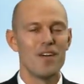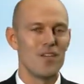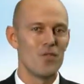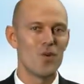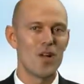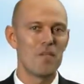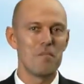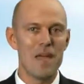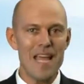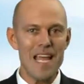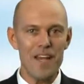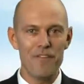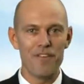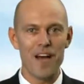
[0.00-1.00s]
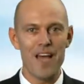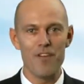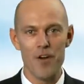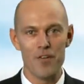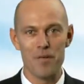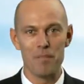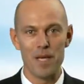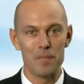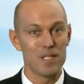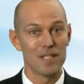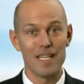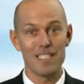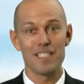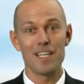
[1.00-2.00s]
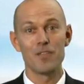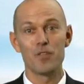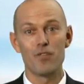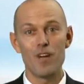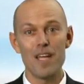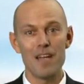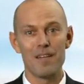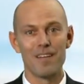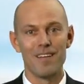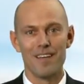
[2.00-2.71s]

you would have made 500 pips, and that sounds great.